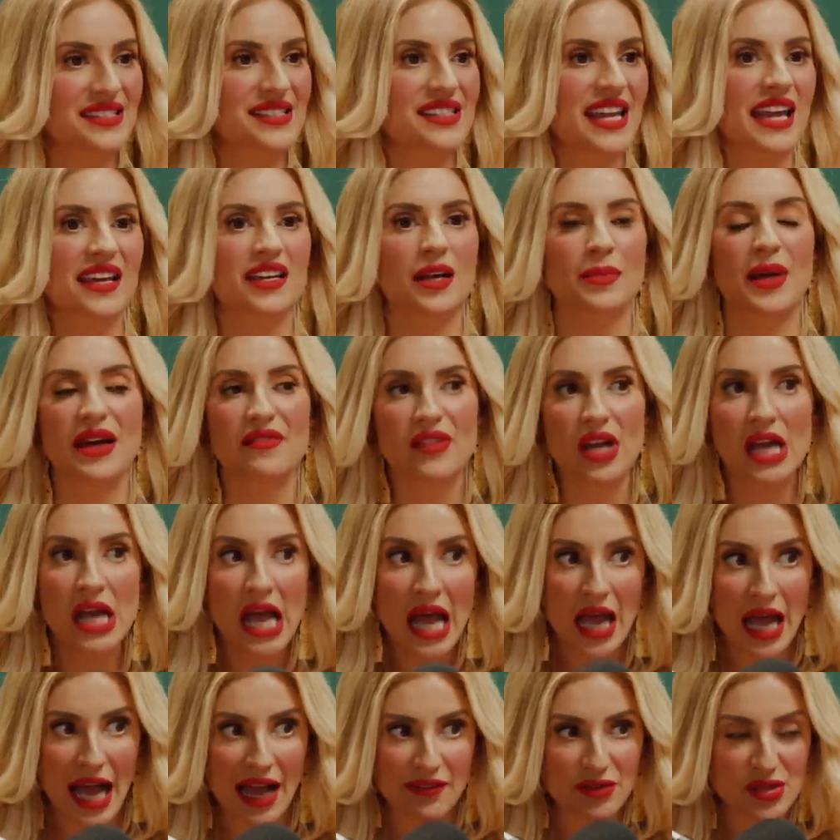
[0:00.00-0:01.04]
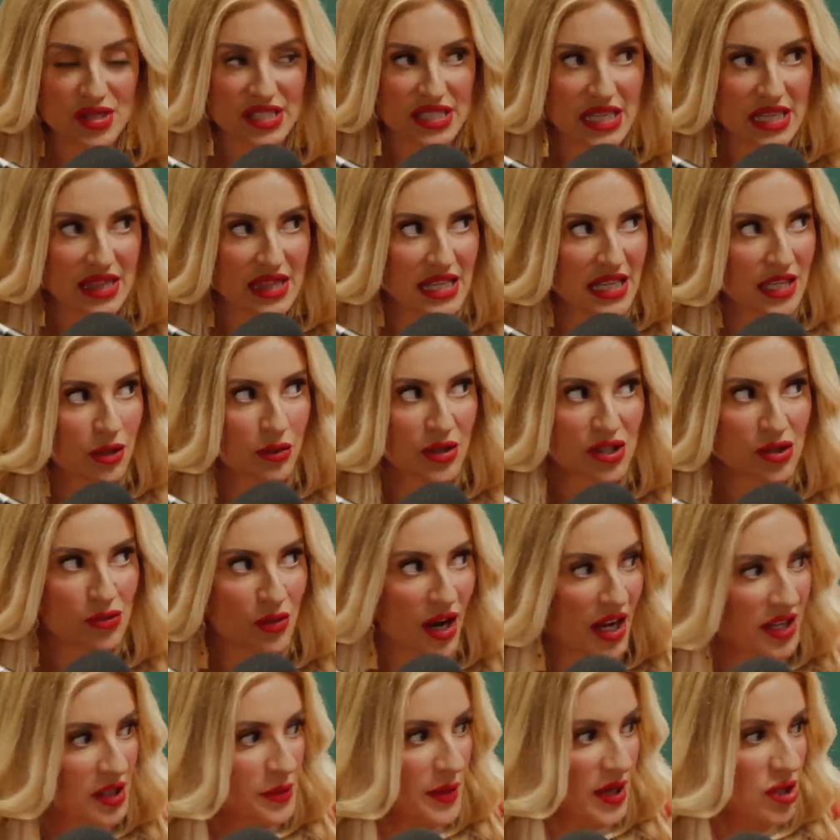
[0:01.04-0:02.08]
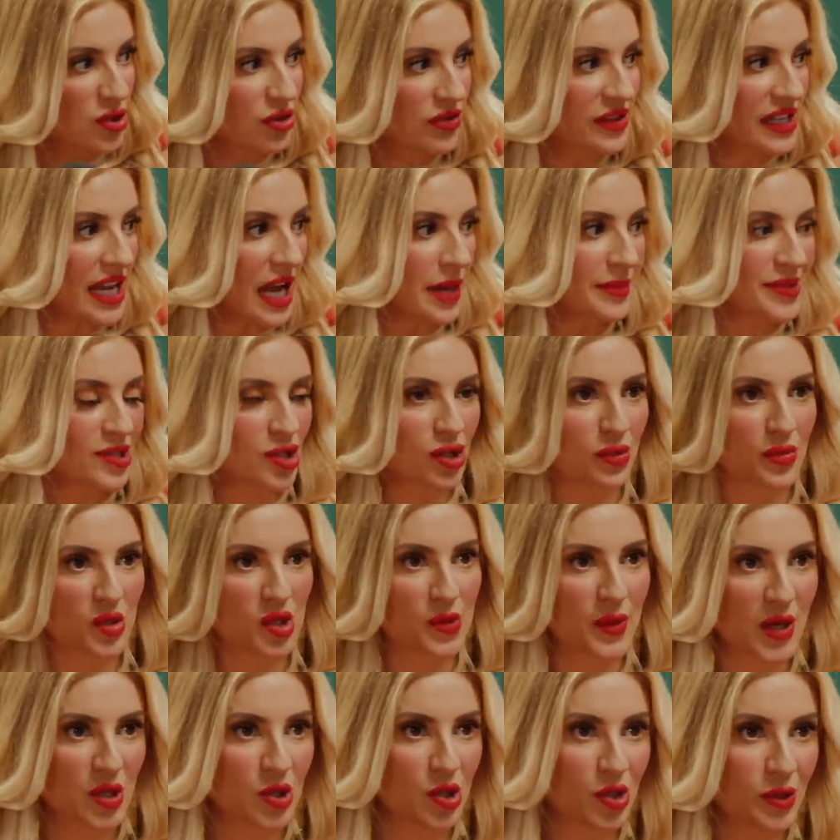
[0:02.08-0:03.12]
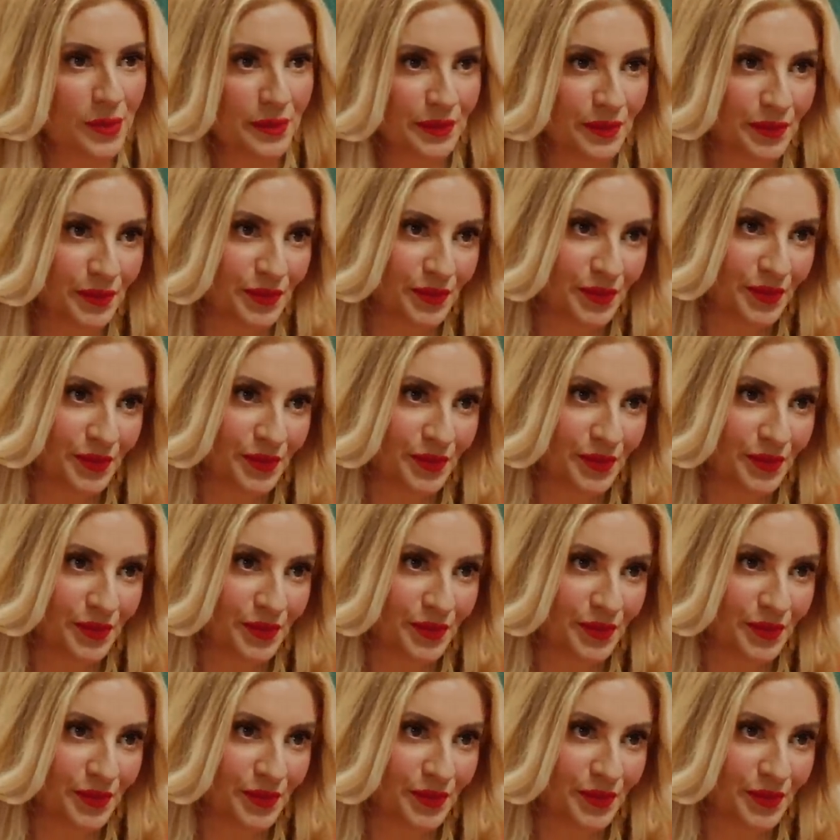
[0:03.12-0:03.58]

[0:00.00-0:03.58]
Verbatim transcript: Stand up. Have, have Sorry. you seen the Chris Rock special, the Amy Schumer special?